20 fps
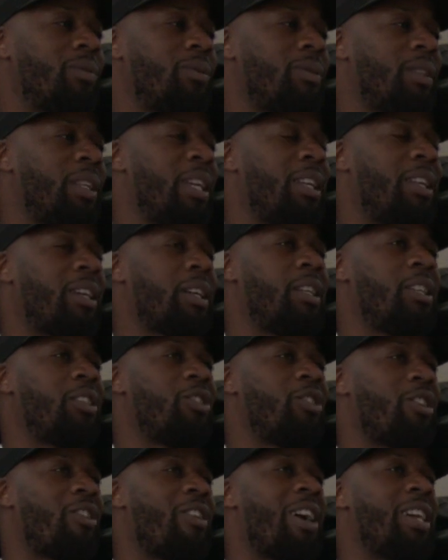Getting a
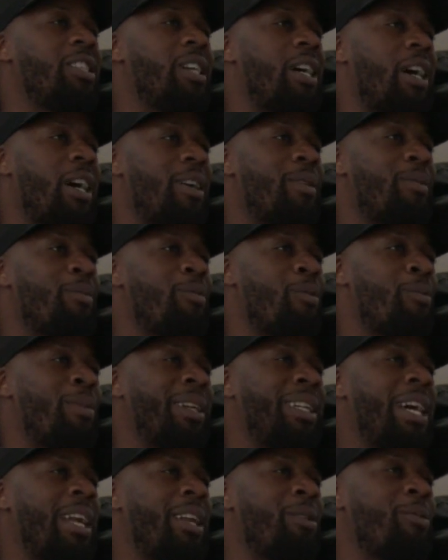good, great job when my
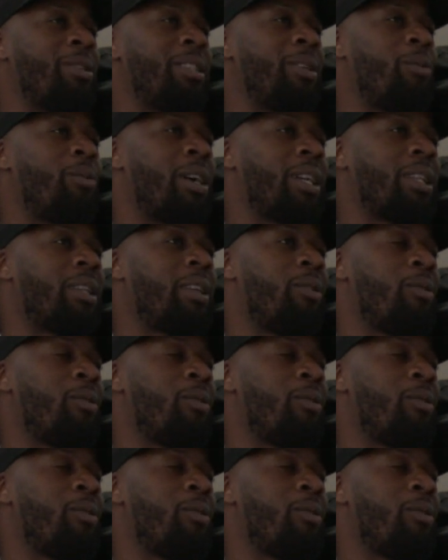daddy was at work,